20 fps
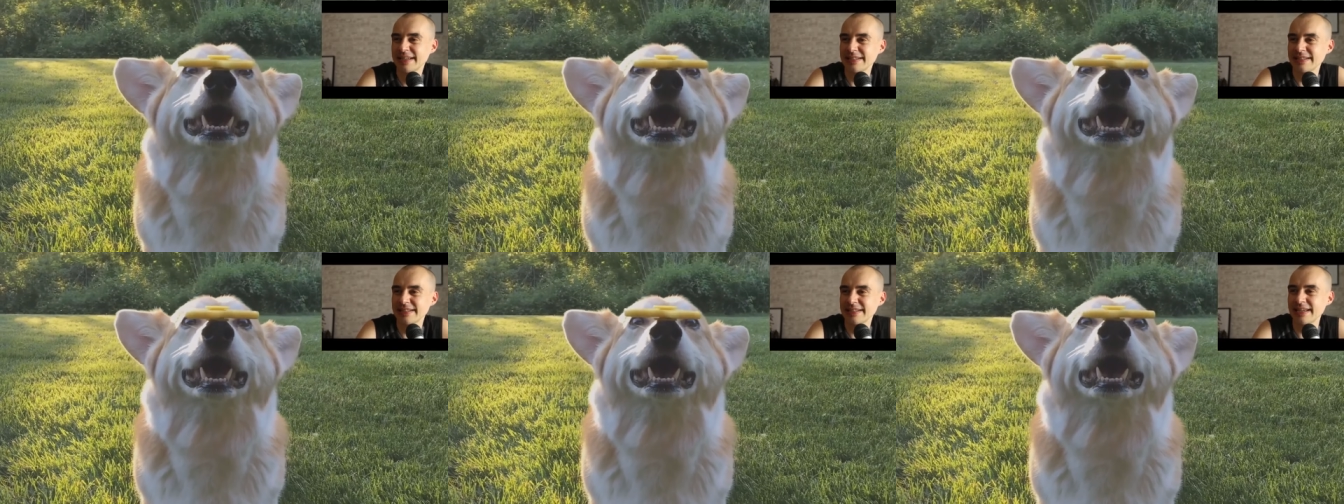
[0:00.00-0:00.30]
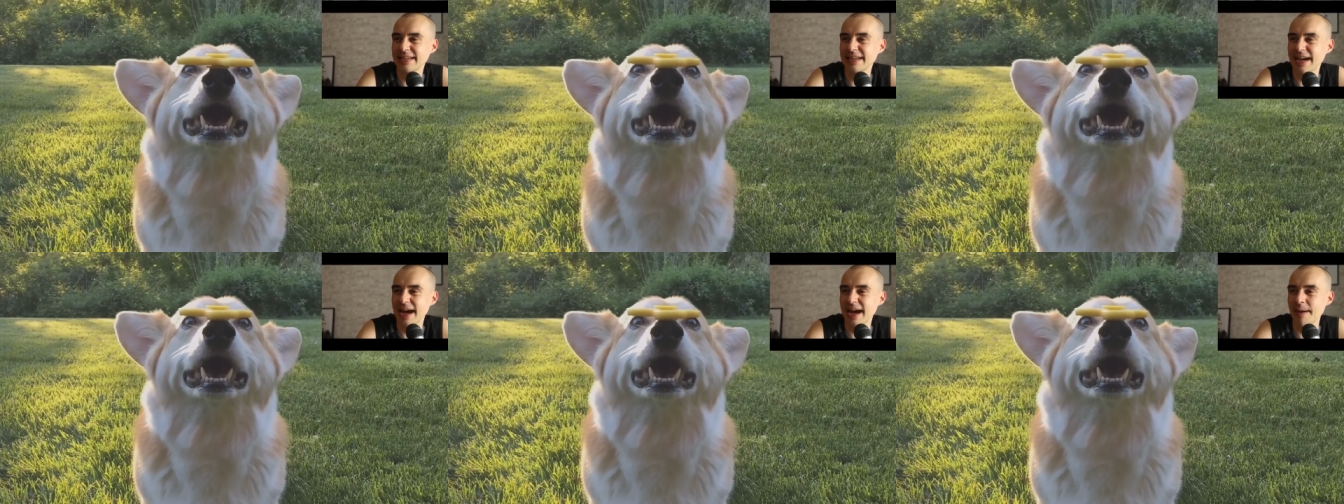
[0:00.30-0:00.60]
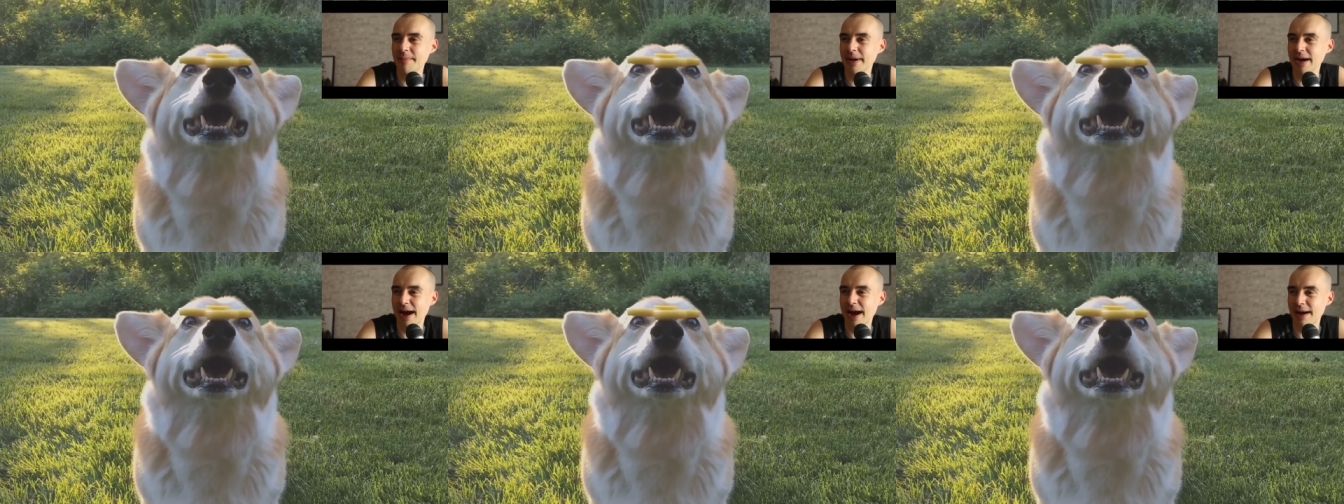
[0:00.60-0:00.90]
Yeah,
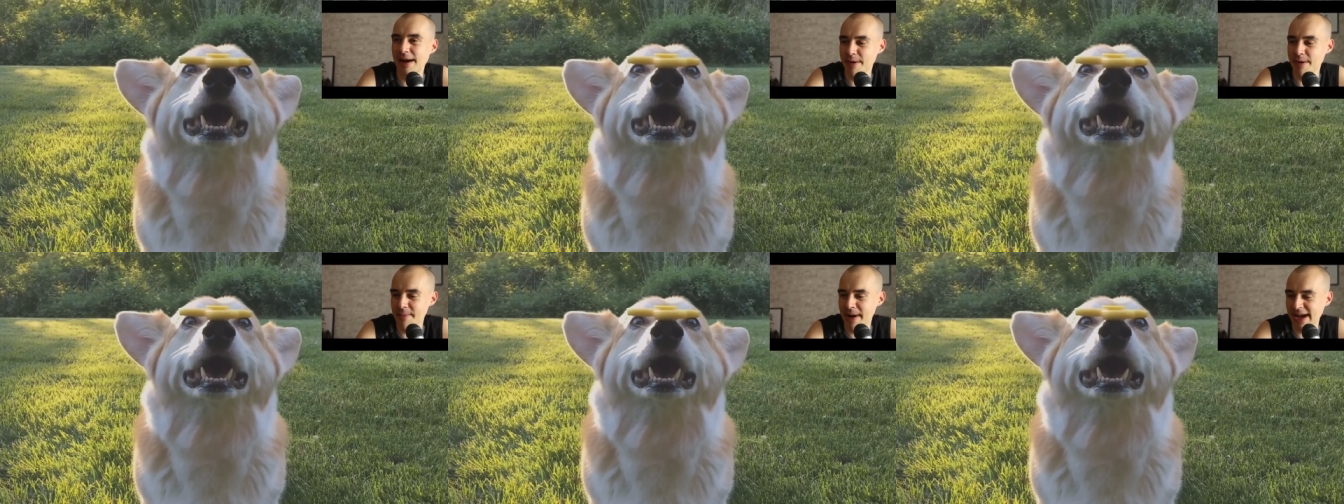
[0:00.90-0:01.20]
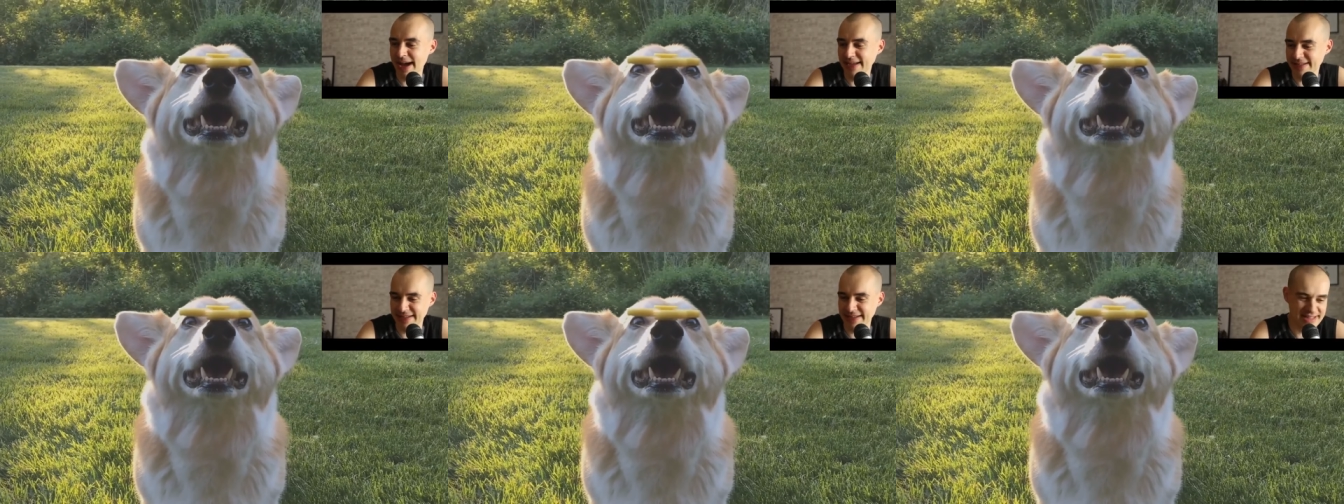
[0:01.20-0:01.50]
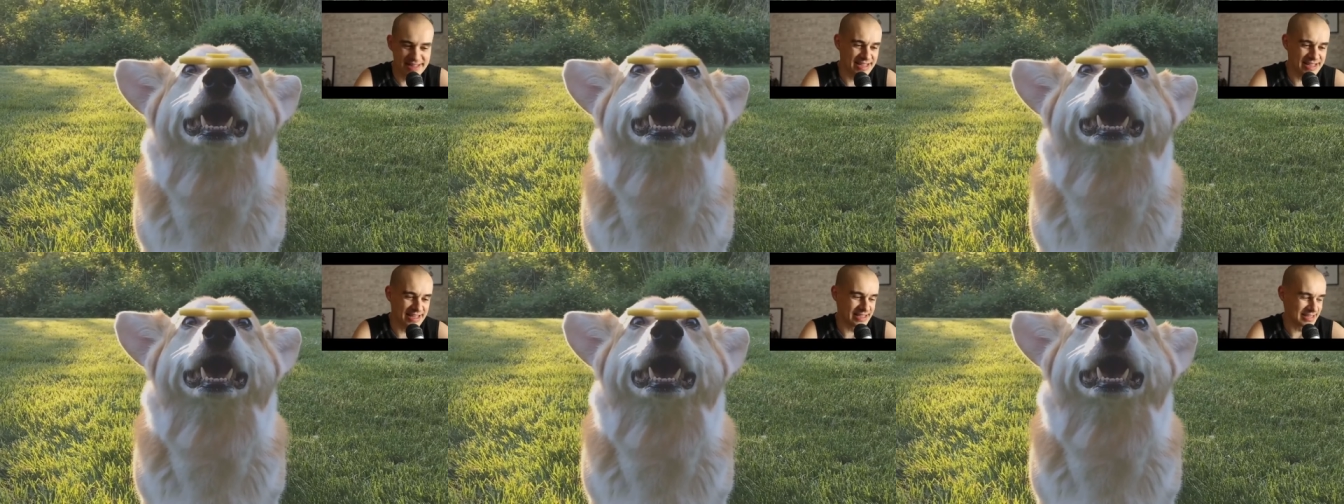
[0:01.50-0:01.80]
I'm a, I'm a master
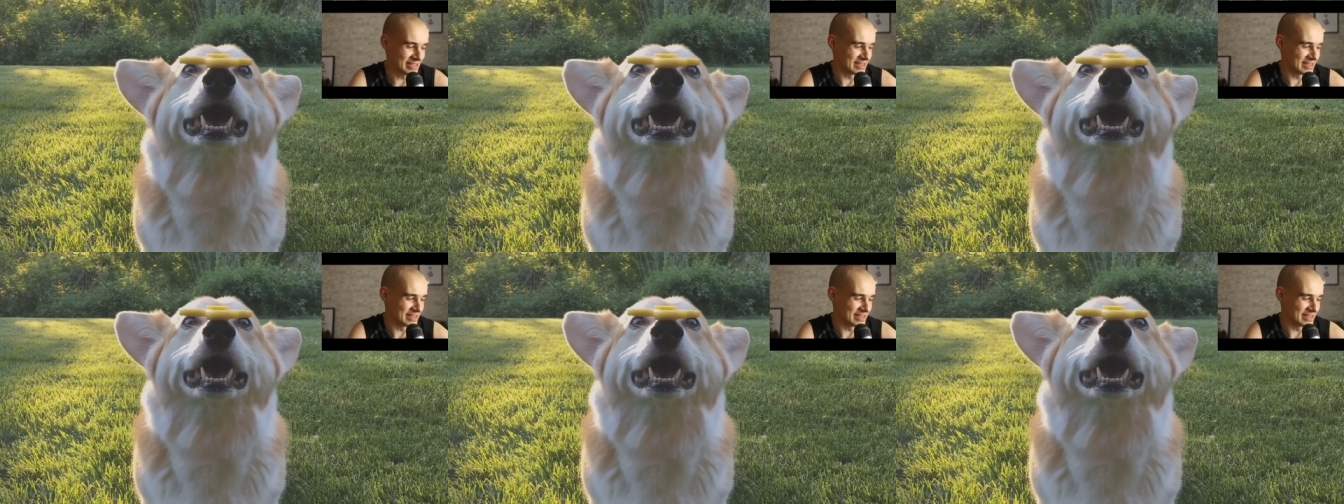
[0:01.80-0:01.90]
at this.